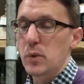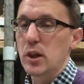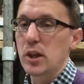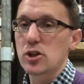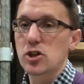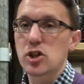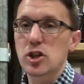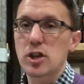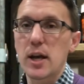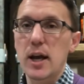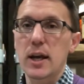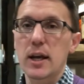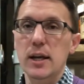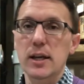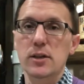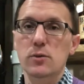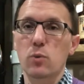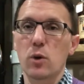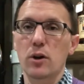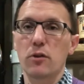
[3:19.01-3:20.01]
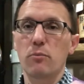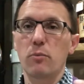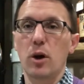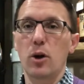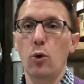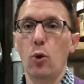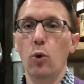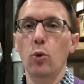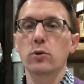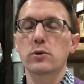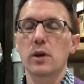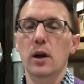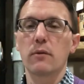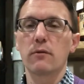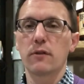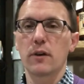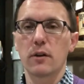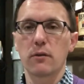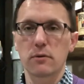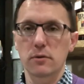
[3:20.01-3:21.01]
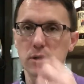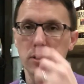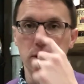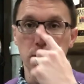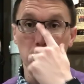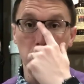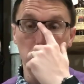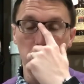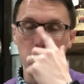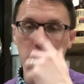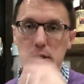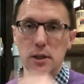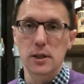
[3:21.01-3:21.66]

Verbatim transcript: Le Cheic is one of my all-time favourite distilleries.